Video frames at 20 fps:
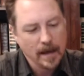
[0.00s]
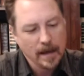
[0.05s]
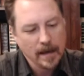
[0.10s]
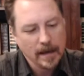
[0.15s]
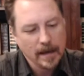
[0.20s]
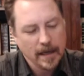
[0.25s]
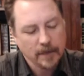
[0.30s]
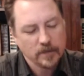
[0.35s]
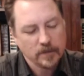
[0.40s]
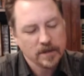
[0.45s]

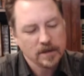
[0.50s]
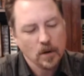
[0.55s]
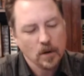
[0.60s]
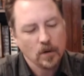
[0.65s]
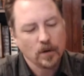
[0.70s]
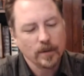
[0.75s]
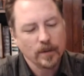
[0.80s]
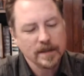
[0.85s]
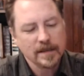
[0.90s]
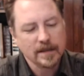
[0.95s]
It was no
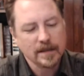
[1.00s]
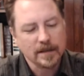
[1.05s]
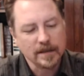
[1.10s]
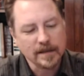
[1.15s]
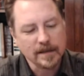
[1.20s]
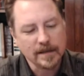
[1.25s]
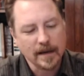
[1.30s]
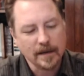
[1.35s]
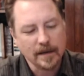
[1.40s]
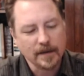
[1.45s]

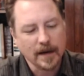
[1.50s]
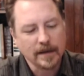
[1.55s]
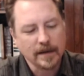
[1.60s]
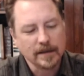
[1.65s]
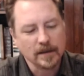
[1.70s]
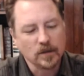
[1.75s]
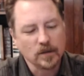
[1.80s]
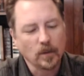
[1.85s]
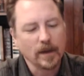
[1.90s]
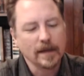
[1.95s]
coincidence that in the
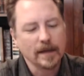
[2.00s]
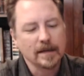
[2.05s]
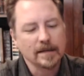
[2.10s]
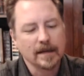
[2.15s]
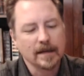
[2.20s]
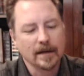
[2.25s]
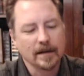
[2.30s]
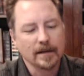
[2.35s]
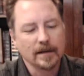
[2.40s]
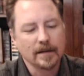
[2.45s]
1920s
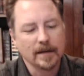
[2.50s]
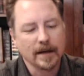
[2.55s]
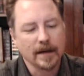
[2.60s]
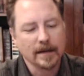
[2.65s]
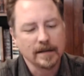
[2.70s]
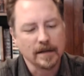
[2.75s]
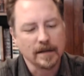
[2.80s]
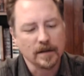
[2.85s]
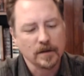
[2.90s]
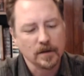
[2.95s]
and the
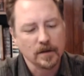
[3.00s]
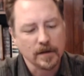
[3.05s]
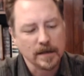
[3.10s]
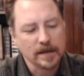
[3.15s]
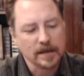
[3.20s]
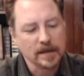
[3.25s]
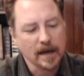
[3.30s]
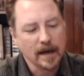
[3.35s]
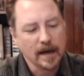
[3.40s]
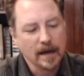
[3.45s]

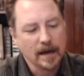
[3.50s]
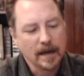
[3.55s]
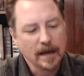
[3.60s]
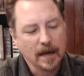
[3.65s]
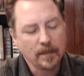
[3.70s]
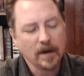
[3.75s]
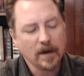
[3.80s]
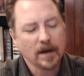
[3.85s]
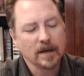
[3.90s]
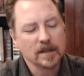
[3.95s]
1930s,
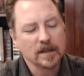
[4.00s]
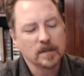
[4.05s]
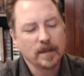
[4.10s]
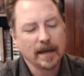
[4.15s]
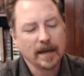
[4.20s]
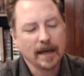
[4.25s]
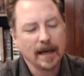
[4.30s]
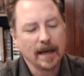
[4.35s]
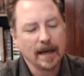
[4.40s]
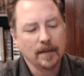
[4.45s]
Americans
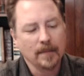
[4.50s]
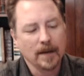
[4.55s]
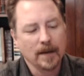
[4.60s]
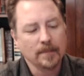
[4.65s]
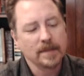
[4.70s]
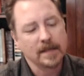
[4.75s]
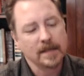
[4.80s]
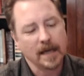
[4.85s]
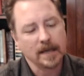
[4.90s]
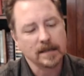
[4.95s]
became
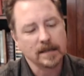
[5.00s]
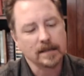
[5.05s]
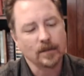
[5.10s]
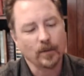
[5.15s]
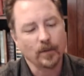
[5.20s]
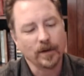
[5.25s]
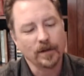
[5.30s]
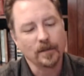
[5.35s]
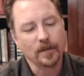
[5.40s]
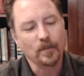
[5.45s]
obsessed
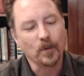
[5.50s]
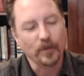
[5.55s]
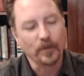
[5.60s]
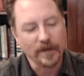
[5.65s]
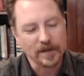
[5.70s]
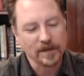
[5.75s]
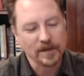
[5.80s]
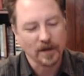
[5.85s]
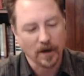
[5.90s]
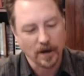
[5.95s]
with movie
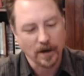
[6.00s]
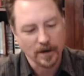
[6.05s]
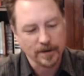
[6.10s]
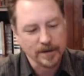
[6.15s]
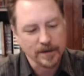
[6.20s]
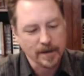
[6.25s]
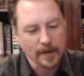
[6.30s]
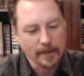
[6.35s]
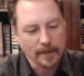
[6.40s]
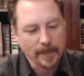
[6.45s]

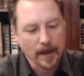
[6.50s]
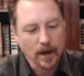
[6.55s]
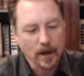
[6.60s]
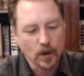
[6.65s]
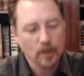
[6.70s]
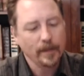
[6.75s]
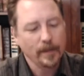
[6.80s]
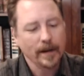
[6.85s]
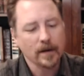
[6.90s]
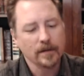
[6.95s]
stars.
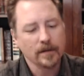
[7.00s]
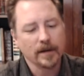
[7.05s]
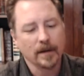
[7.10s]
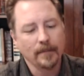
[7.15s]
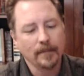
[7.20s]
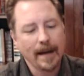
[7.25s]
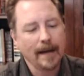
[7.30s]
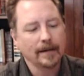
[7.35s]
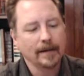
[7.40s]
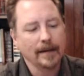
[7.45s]
Who better than a
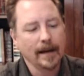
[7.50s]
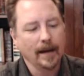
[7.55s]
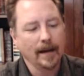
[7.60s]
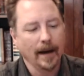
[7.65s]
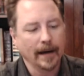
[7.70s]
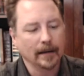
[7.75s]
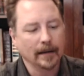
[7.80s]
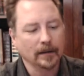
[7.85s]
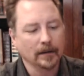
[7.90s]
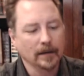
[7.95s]
matinee
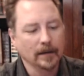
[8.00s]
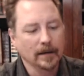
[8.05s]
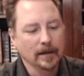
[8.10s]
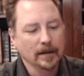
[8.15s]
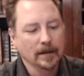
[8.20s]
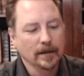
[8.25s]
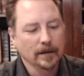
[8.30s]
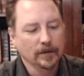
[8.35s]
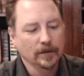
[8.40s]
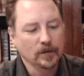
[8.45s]
idol
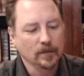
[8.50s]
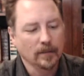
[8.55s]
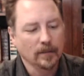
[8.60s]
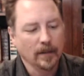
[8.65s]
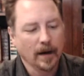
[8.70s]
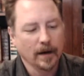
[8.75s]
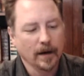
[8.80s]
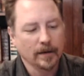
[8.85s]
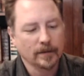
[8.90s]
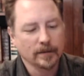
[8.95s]
to,
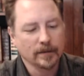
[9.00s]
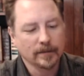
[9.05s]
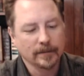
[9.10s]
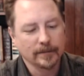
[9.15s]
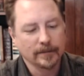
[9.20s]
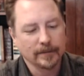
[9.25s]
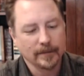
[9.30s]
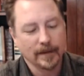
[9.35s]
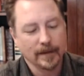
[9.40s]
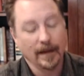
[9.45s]
on,
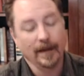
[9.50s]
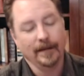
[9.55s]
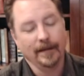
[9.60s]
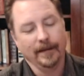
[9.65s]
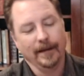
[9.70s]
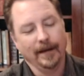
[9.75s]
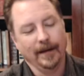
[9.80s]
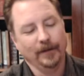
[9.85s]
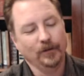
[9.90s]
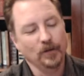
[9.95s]
uh,
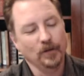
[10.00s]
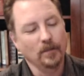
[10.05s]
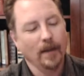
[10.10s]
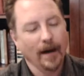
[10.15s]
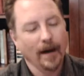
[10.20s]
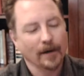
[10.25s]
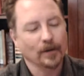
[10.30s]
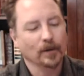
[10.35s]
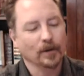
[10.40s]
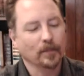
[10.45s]
uh, to
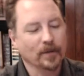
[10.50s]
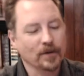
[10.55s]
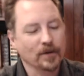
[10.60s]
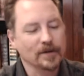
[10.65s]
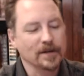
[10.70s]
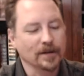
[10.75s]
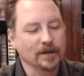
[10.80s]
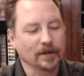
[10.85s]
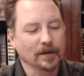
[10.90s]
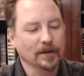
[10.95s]
model
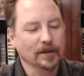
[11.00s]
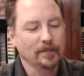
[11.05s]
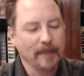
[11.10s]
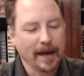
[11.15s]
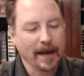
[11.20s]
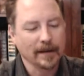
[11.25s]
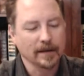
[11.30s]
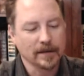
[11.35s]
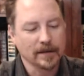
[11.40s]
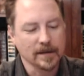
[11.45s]
personal
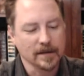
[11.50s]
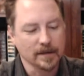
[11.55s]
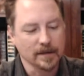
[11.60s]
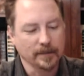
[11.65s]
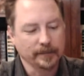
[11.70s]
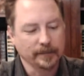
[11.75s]
magnetism?